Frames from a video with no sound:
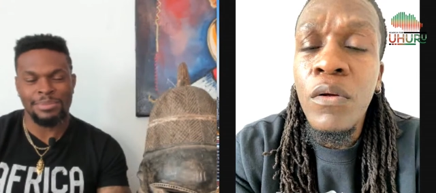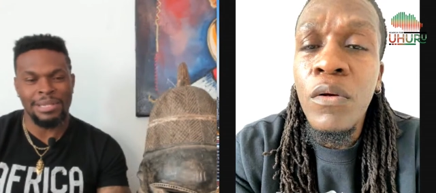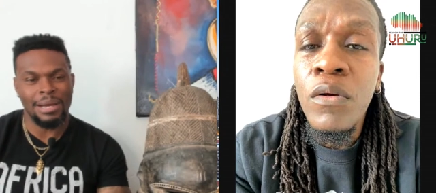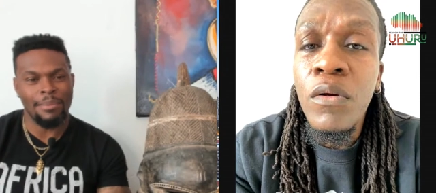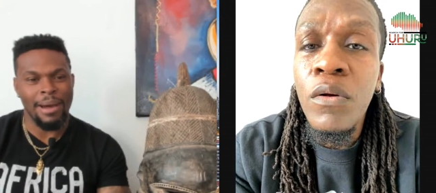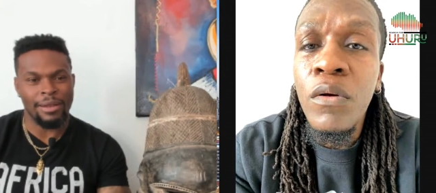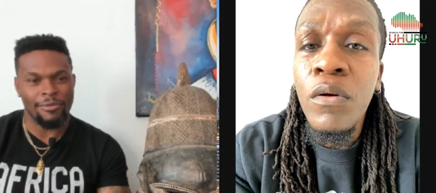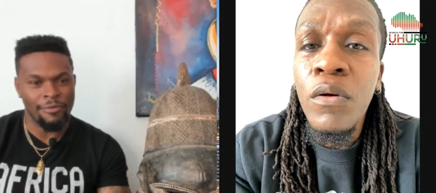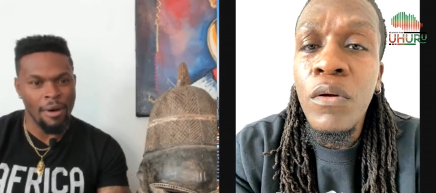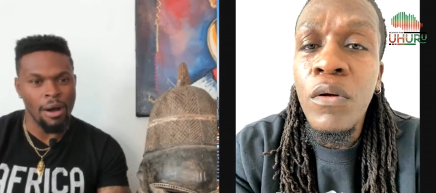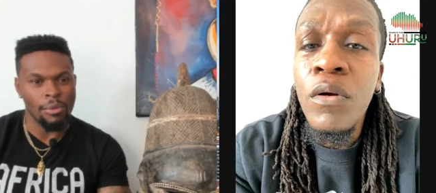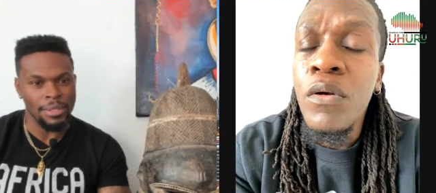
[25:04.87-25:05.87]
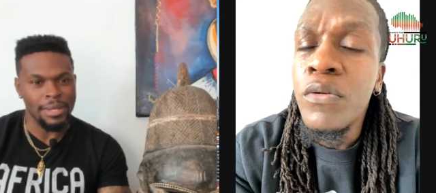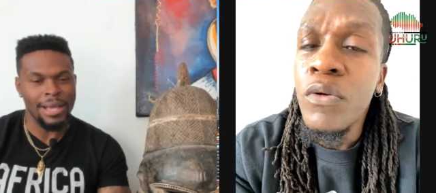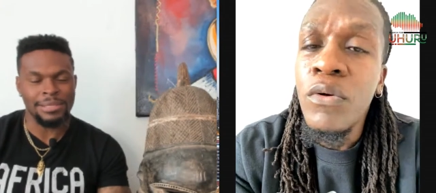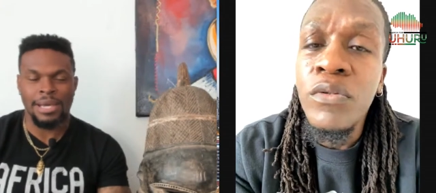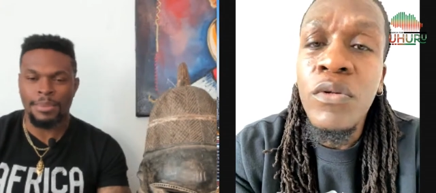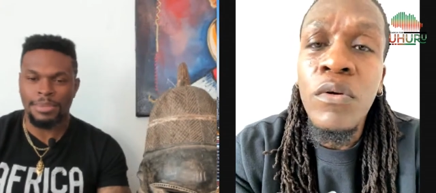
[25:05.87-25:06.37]
Speaker 1: should be done by default. You
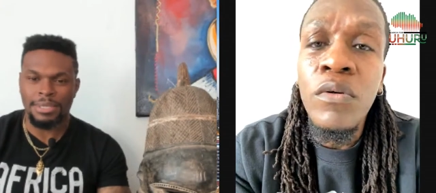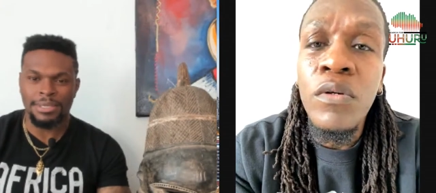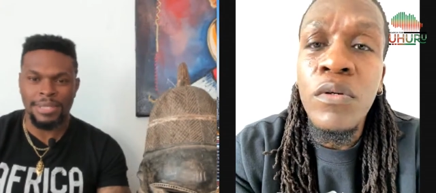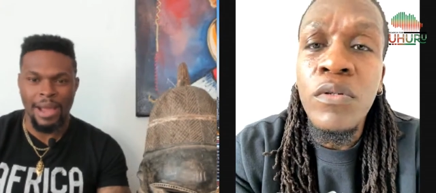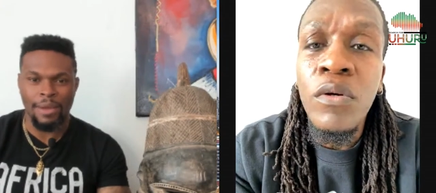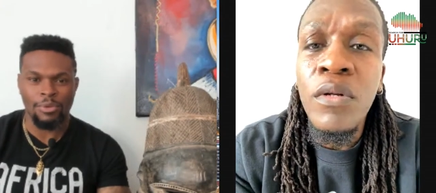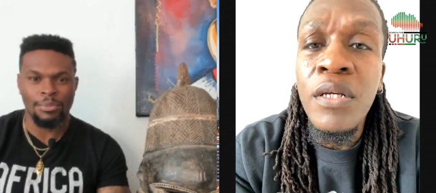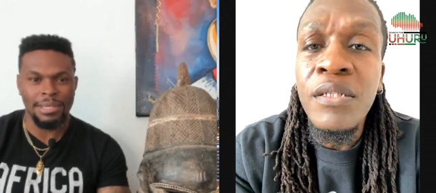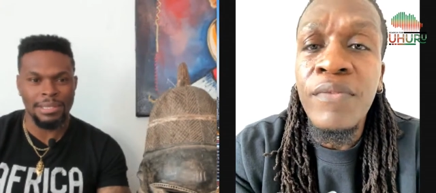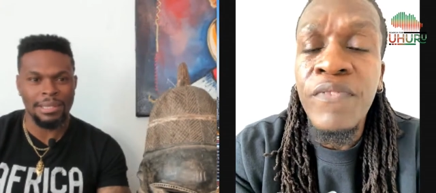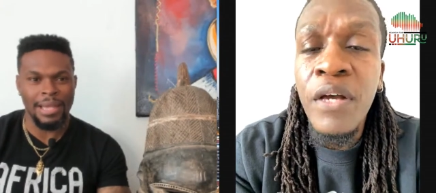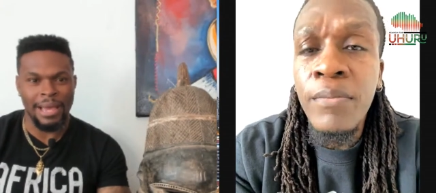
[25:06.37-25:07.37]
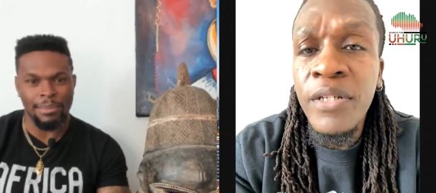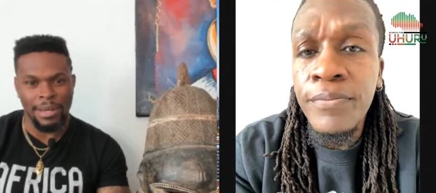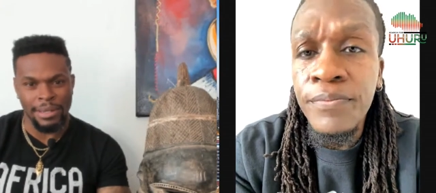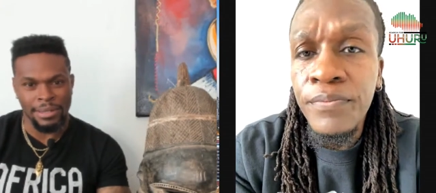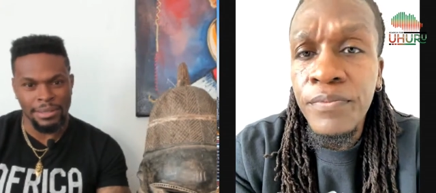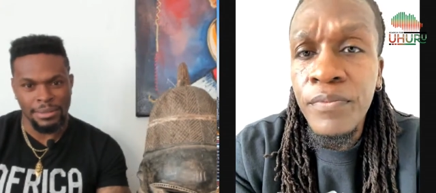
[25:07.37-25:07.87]
guys come to the chat room, hit the like
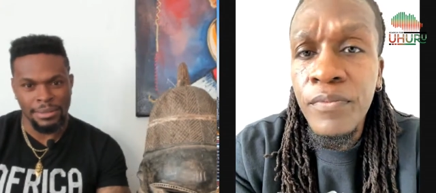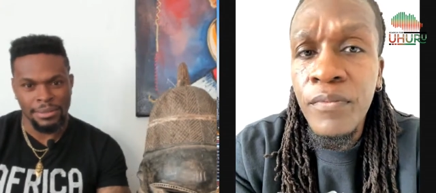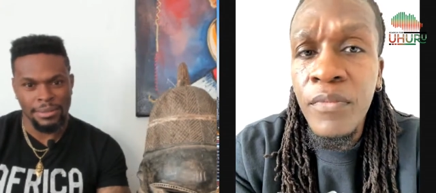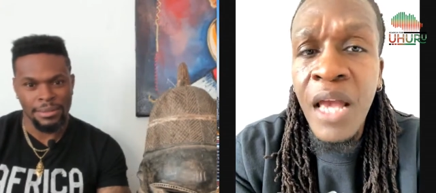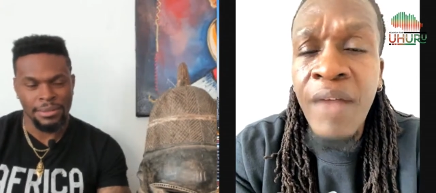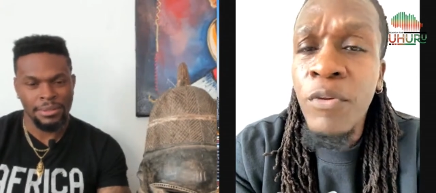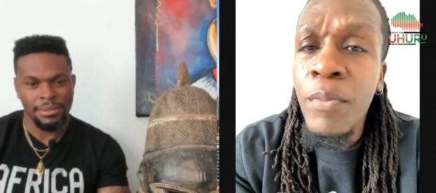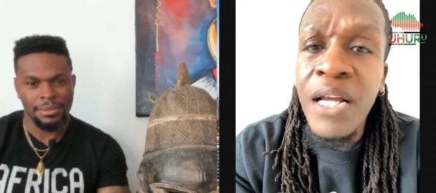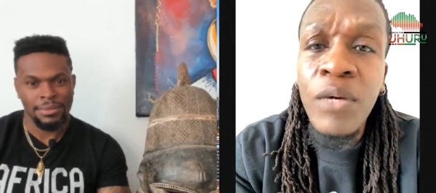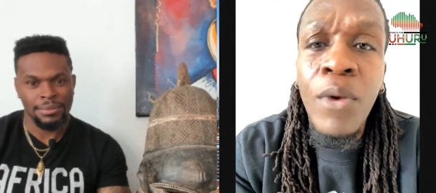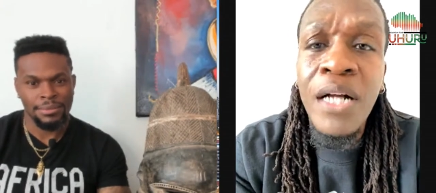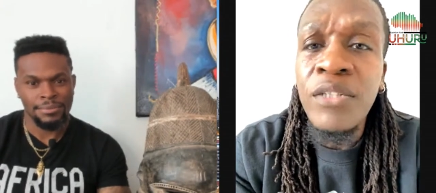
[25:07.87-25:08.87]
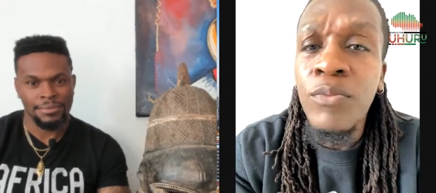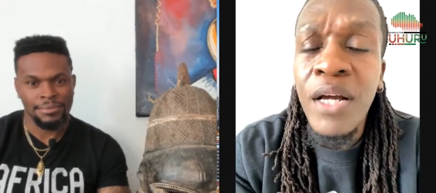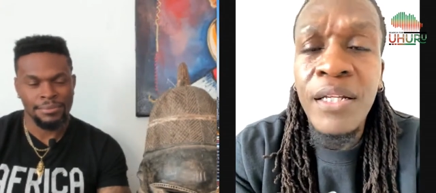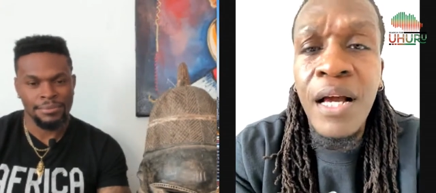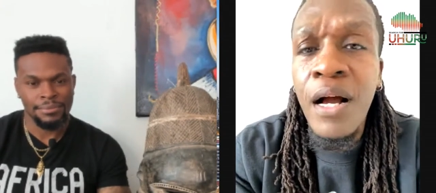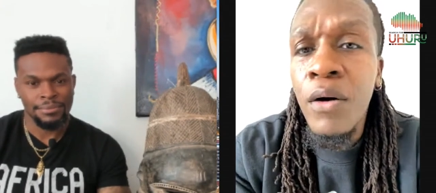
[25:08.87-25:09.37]
button.
Speaker 2: Everybody watching
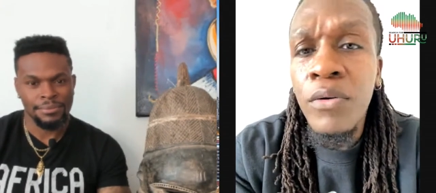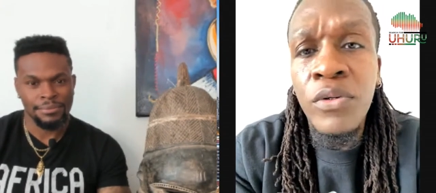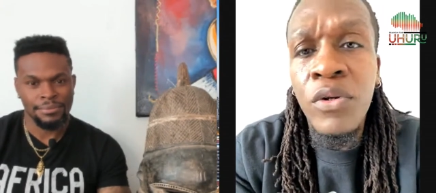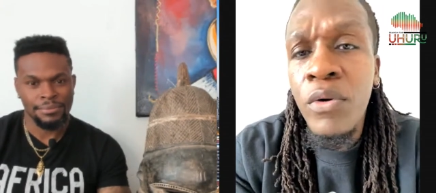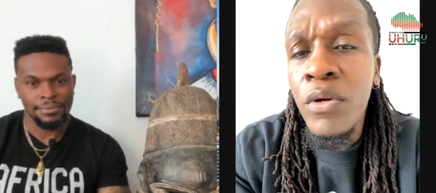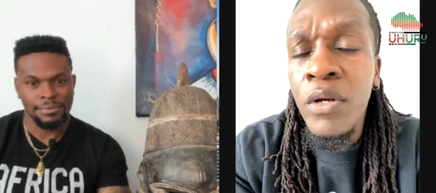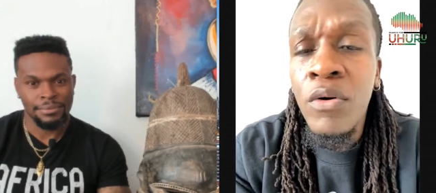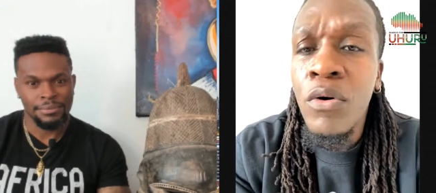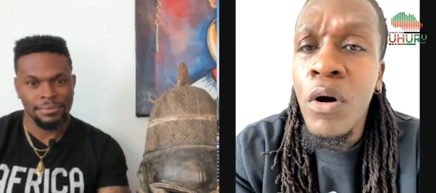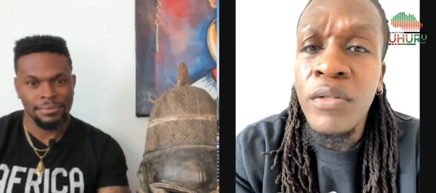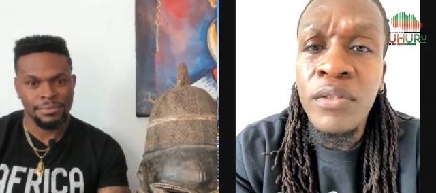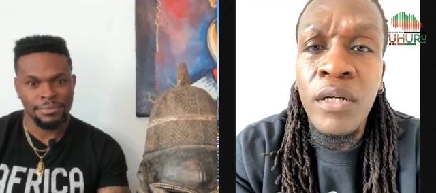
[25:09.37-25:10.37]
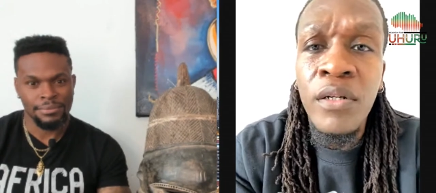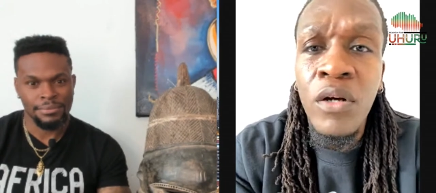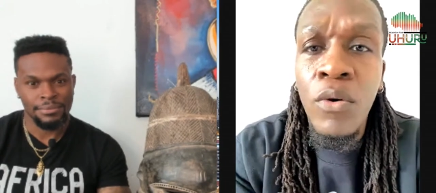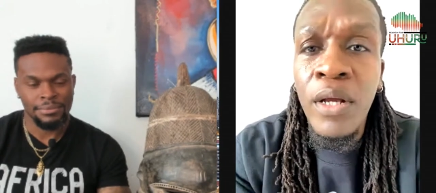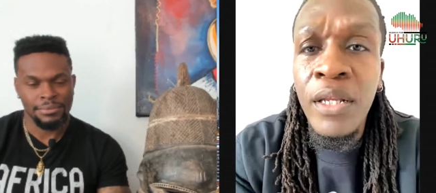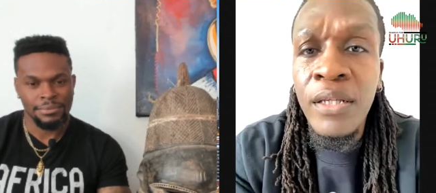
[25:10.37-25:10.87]
right now, you know, it, it don't cost nothing to
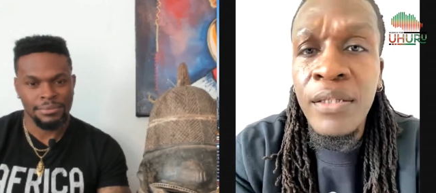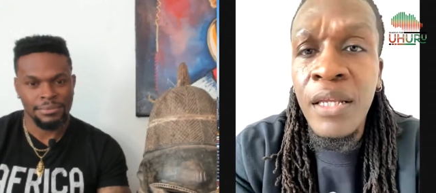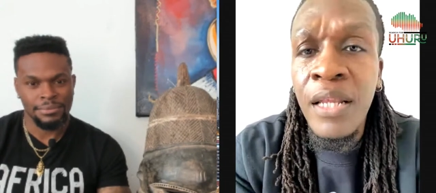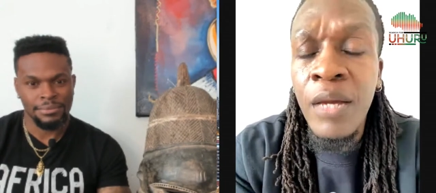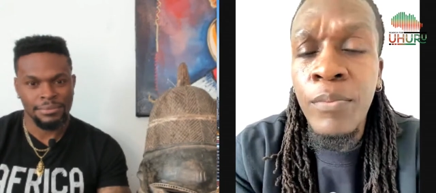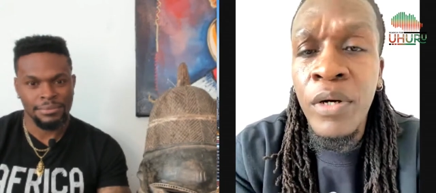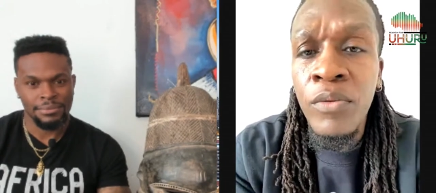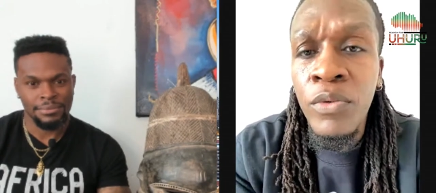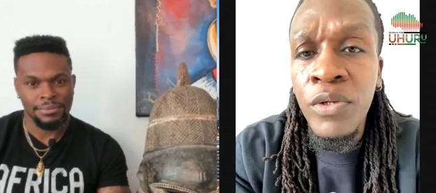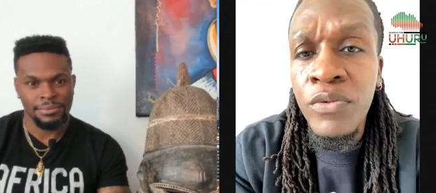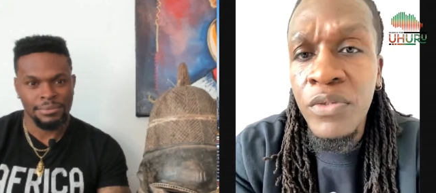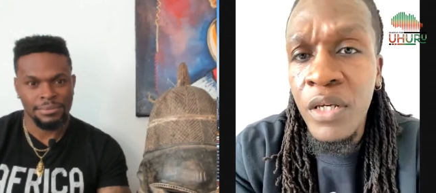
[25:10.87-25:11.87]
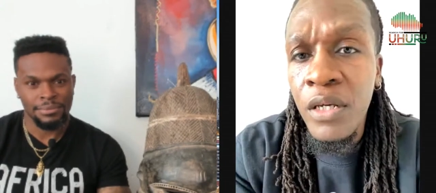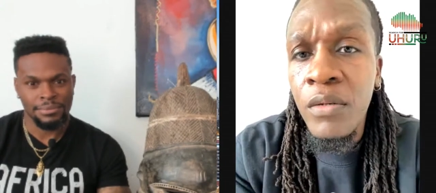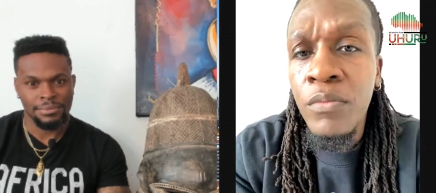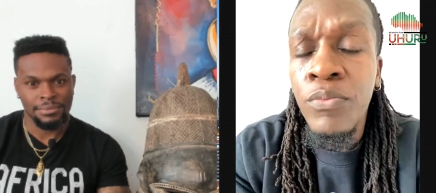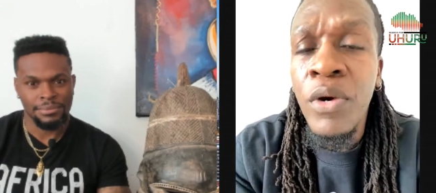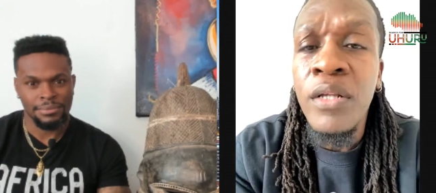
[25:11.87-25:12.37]
go ahead and hit that like button. When you see
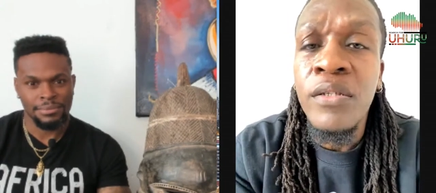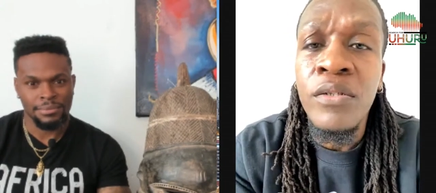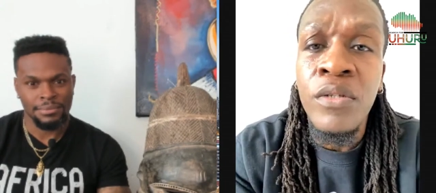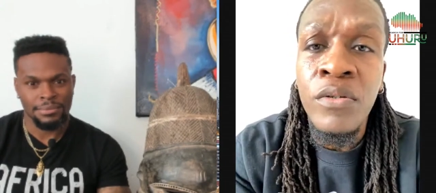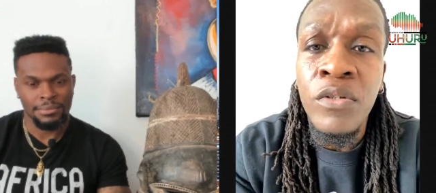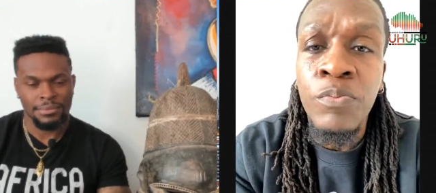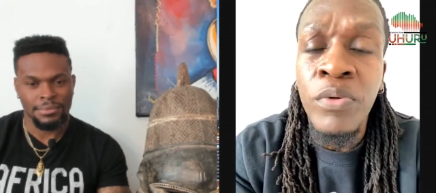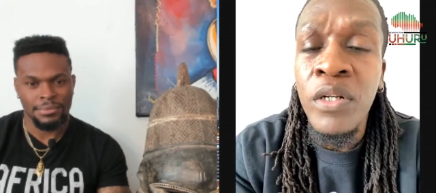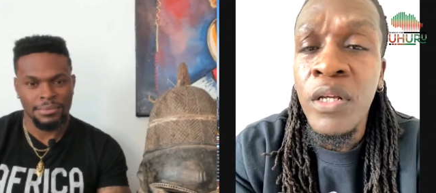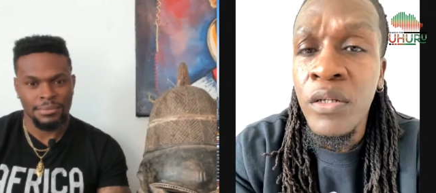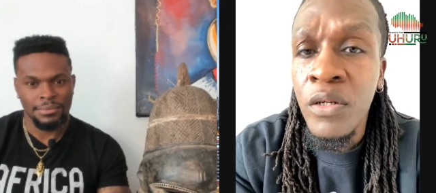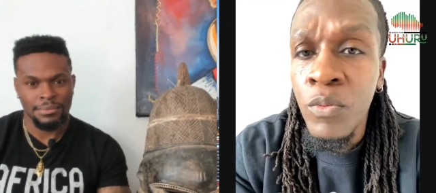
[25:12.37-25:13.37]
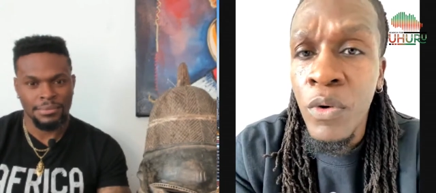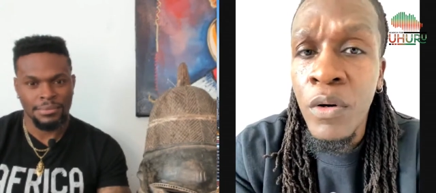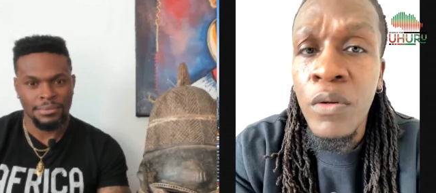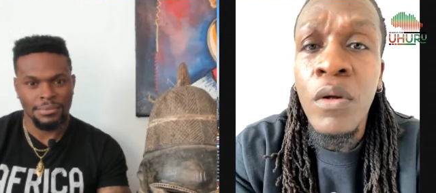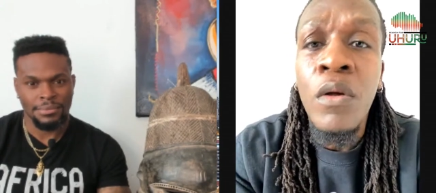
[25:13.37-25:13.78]
brothers and sisters putting in good work,